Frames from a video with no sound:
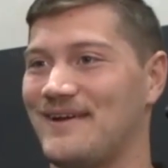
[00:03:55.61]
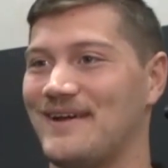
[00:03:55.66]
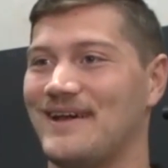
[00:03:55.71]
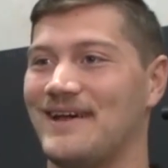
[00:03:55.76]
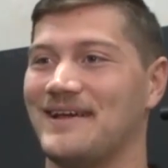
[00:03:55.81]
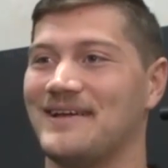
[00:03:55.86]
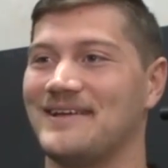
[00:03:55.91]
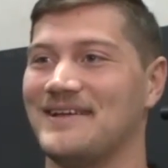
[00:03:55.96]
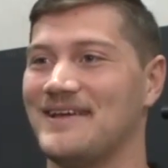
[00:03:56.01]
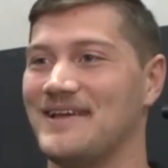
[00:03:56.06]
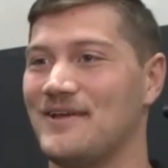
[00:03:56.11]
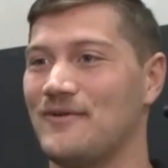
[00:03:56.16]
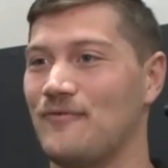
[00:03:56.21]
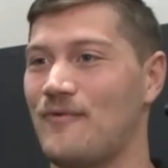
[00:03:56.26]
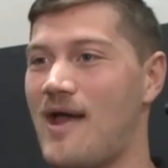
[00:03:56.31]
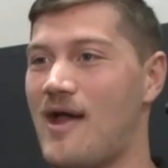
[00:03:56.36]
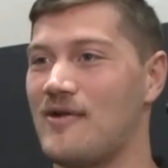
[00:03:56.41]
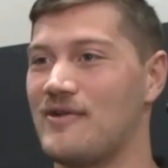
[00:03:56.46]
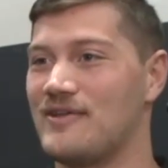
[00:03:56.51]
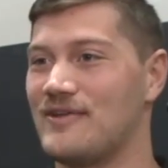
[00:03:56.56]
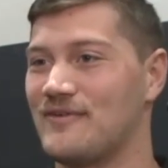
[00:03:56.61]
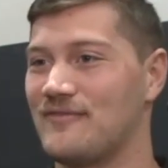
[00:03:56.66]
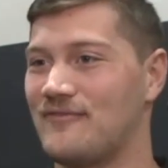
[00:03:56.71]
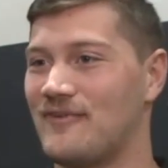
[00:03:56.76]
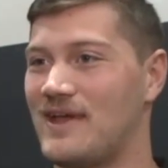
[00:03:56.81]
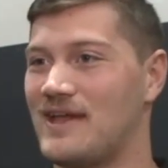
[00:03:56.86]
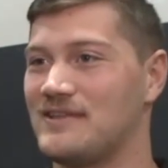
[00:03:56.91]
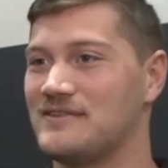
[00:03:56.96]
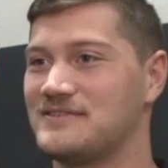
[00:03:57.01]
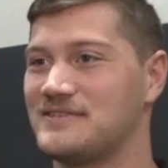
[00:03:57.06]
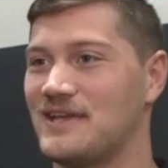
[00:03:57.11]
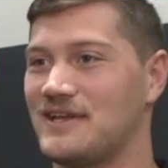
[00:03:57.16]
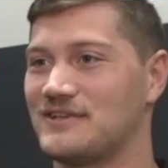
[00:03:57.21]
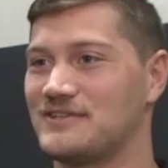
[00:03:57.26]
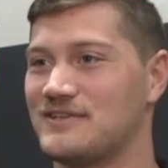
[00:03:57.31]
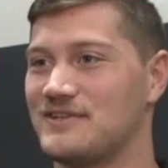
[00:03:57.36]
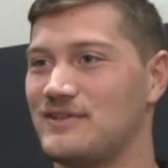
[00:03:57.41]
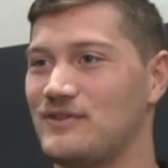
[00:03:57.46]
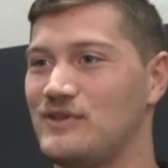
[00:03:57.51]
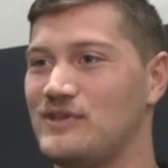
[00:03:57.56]
Uh, rowdier fan
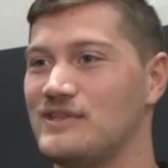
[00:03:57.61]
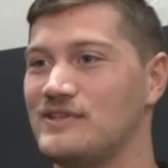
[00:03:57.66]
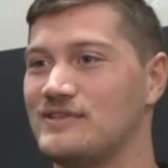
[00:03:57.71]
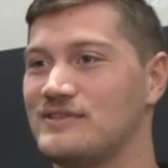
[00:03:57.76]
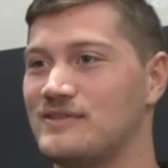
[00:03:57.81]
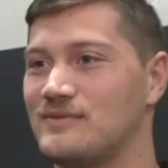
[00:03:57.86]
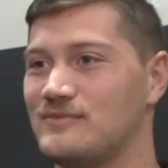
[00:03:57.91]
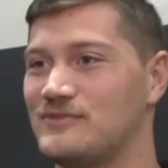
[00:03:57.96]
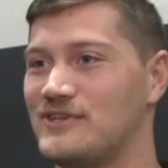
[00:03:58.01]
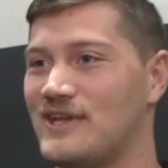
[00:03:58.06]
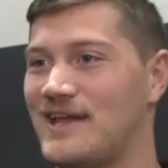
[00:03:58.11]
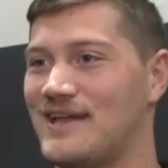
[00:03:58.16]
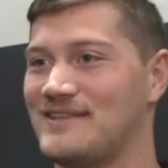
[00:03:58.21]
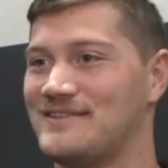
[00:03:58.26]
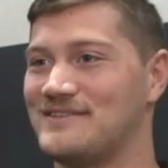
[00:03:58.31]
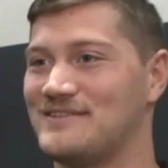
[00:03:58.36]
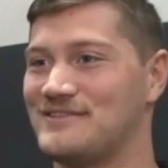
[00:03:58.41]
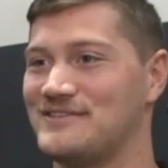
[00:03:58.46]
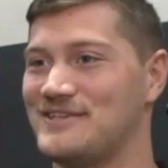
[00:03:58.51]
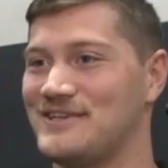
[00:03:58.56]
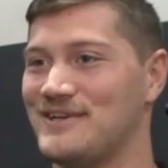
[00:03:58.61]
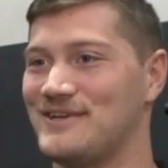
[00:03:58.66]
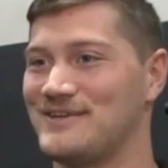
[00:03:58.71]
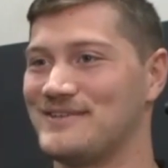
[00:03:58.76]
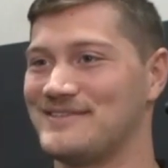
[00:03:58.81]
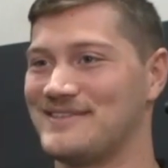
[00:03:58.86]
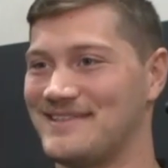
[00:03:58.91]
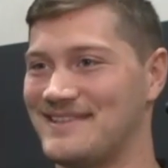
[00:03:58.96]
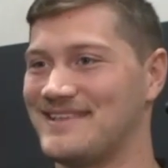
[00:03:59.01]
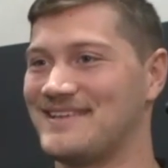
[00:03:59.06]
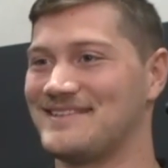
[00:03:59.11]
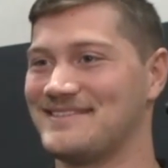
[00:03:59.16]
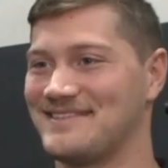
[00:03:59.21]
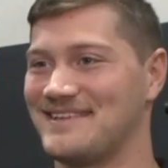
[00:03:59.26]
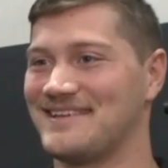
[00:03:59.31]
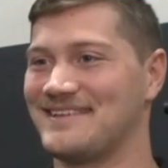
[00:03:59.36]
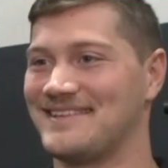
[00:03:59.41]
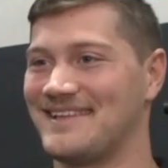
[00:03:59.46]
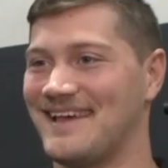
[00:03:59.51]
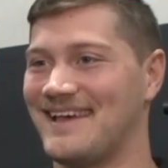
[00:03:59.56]
section leading some chants and cheers and things
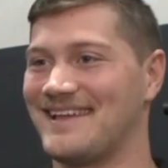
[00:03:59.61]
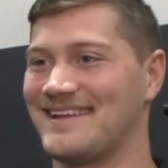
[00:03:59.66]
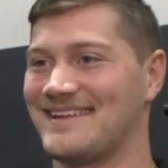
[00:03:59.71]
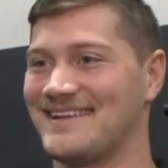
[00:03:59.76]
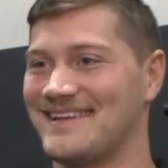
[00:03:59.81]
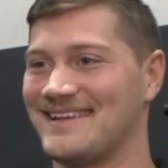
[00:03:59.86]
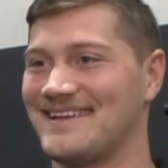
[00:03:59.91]
like that.